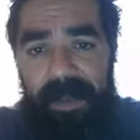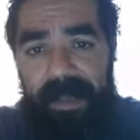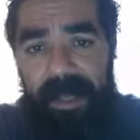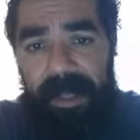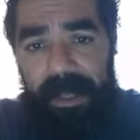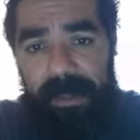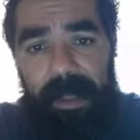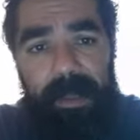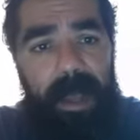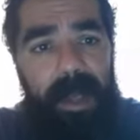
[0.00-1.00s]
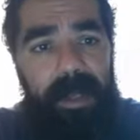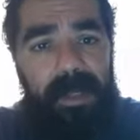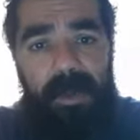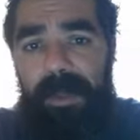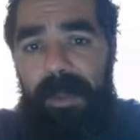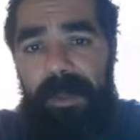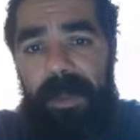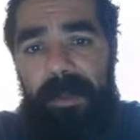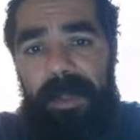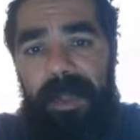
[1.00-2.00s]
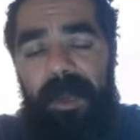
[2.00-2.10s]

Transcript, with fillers: I have to eat the loss or do something.